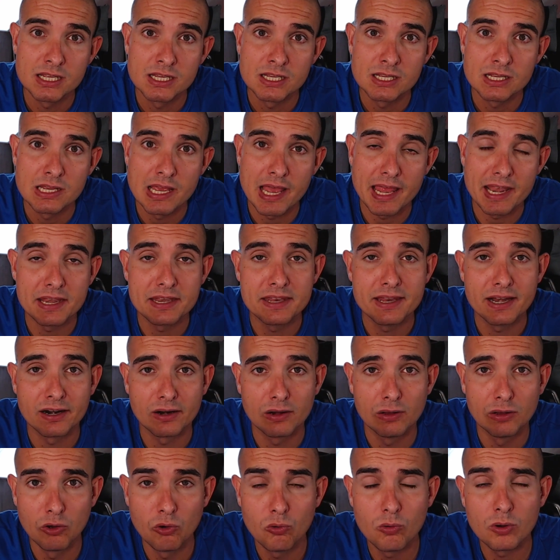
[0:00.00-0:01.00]
and their
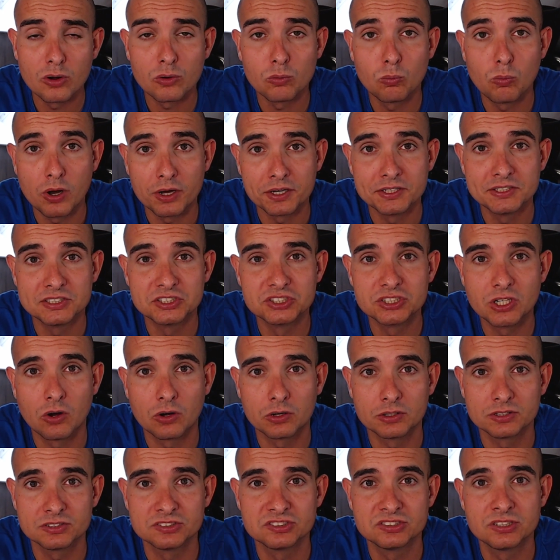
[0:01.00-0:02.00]
lower wattage
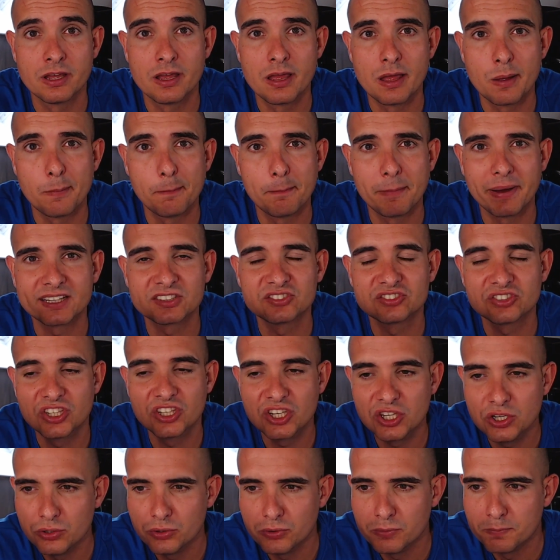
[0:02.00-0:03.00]
cards Max
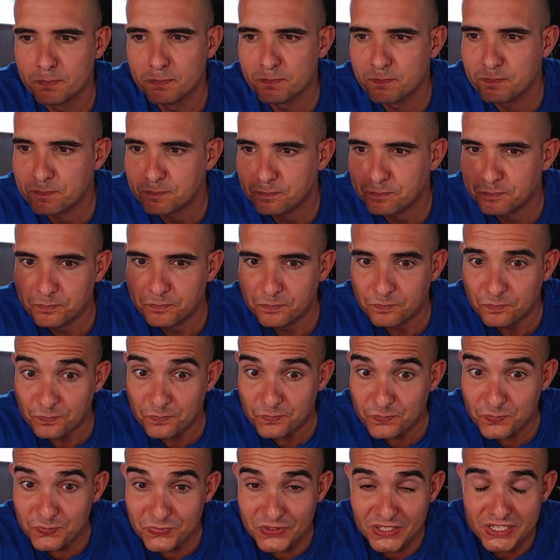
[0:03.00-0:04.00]
Q.
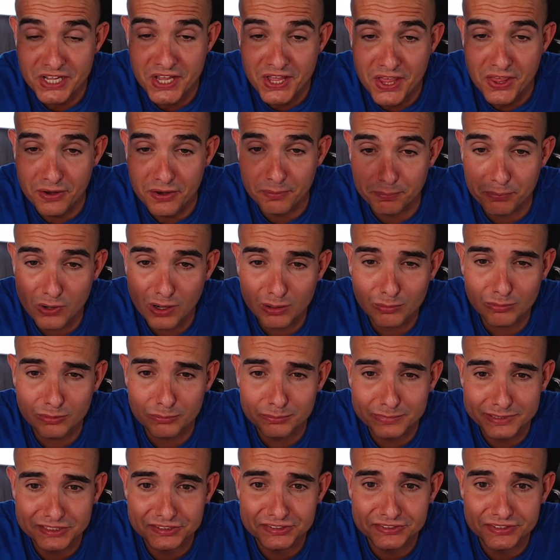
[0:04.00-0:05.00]
The problem
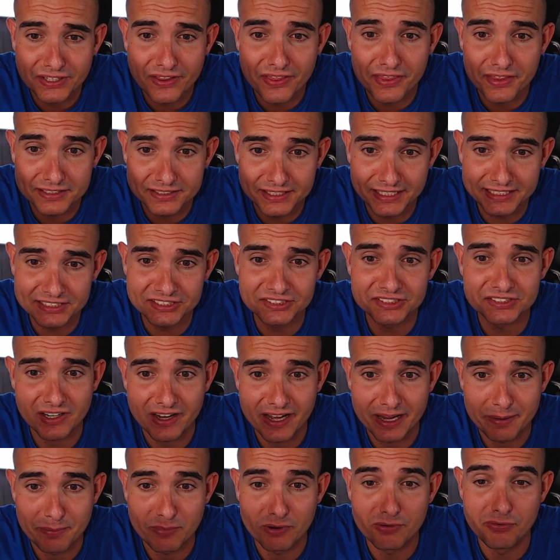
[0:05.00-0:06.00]
is that this
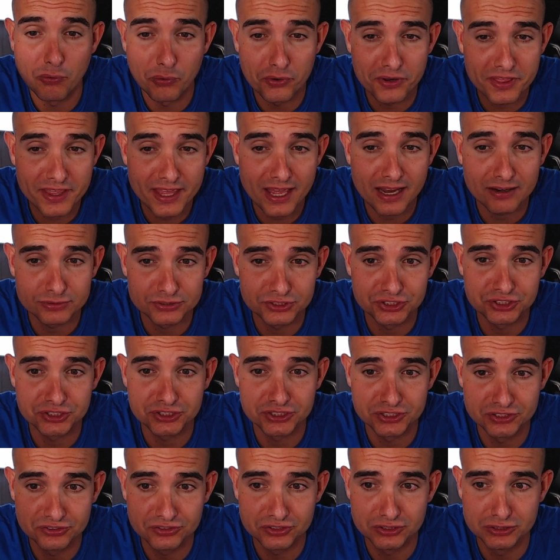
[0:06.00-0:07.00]
time, for the average
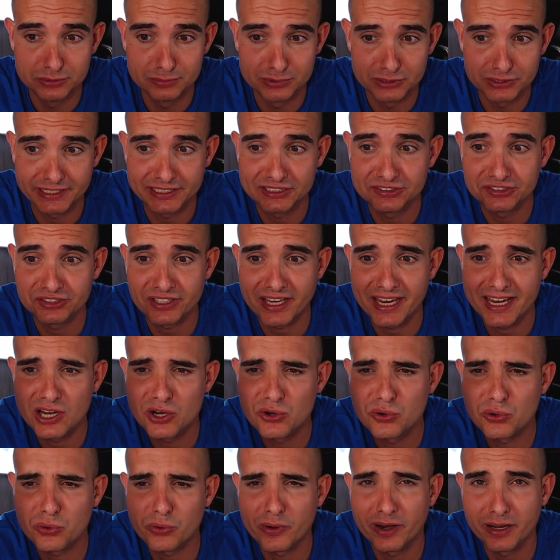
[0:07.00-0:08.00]
consumer, it's
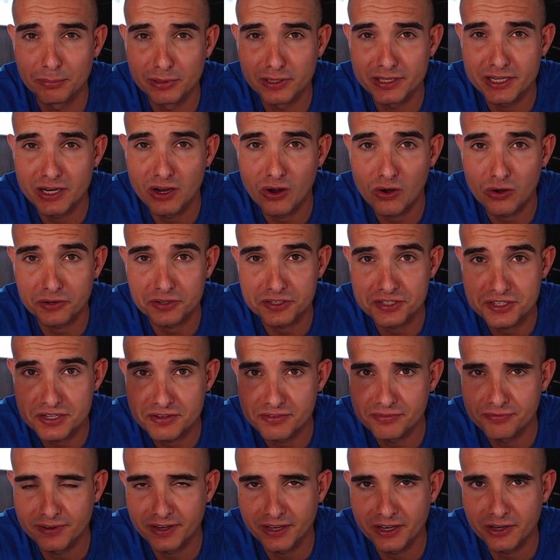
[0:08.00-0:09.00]
incredibly hard to
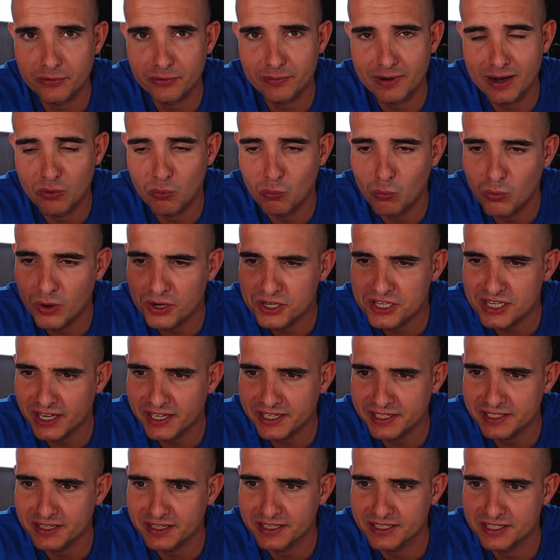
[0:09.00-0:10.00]
figure out what
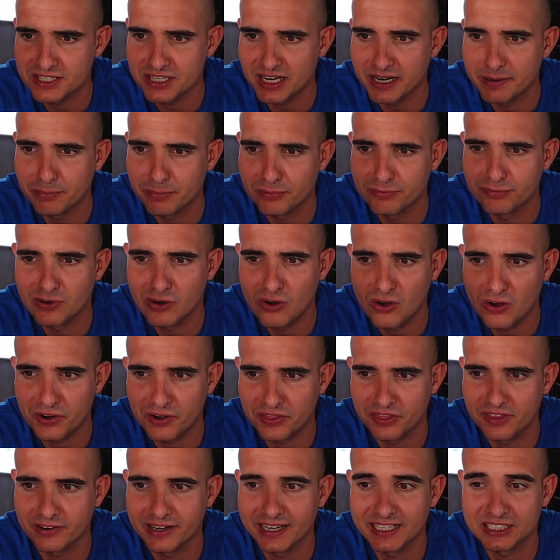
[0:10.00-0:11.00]
kind of type of card
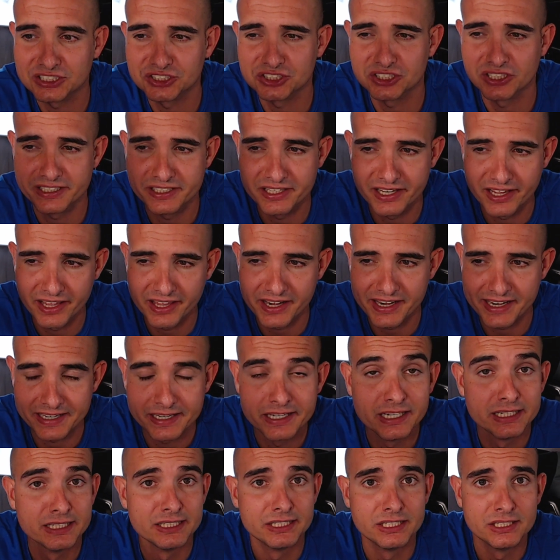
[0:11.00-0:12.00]
they're actually getting.
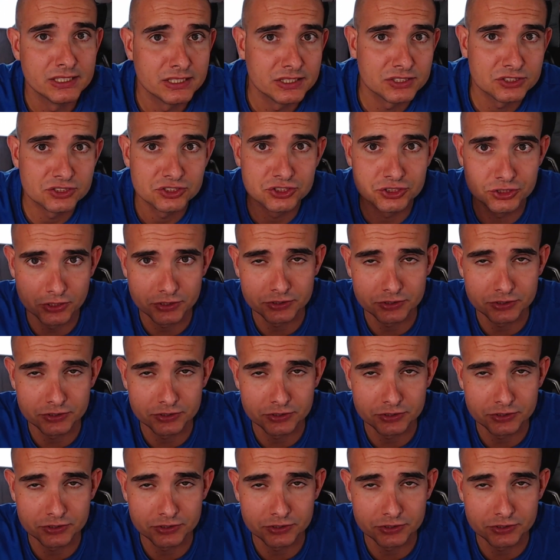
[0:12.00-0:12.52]
Sure,